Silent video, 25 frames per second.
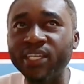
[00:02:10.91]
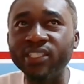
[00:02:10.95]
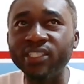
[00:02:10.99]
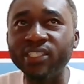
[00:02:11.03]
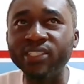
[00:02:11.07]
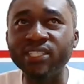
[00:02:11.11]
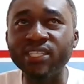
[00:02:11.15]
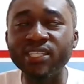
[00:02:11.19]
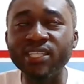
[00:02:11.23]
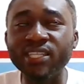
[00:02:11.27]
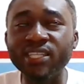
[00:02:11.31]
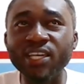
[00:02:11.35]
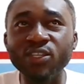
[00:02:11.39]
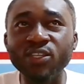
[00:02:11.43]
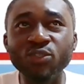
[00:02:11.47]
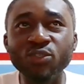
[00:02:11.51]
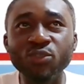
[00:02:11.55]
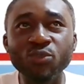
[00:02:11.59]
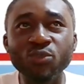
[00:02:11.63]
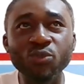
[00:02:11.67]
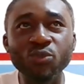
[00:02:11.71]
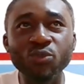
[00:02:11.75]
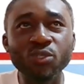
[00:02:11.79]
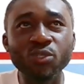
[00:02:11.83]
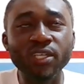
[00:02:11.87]
But it's
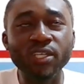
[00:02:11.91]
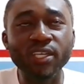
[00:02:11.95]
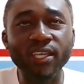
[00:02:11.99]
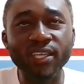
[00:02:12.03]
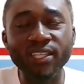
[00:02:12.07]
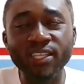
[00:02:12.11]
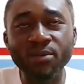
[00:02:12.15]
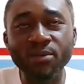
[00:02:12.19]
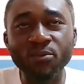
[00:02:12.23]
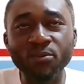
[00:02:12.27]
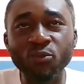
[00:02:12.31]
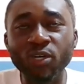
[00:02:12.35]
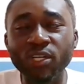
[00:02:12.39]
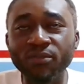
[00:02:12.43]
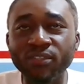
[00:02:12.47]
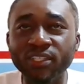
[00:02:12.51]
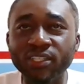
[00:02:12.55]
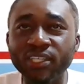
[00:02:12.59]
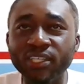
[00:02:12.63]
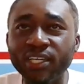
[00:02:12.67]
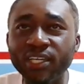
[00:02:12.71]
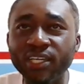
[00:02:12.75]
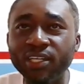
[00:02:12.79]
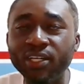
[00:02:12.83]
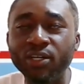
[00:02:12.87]
either you key
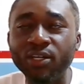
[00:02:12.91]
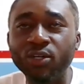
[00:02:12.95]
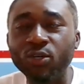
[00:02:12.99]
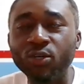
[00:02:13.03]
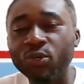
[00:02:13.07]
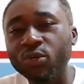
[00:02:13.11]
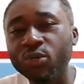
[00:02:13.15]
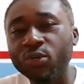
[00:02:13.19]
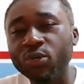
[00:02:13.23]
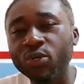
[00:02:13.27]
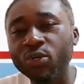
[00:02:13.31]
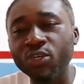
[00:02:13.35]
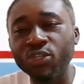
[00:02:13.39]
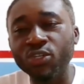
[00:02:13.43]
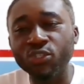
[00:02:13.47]
them one after the other,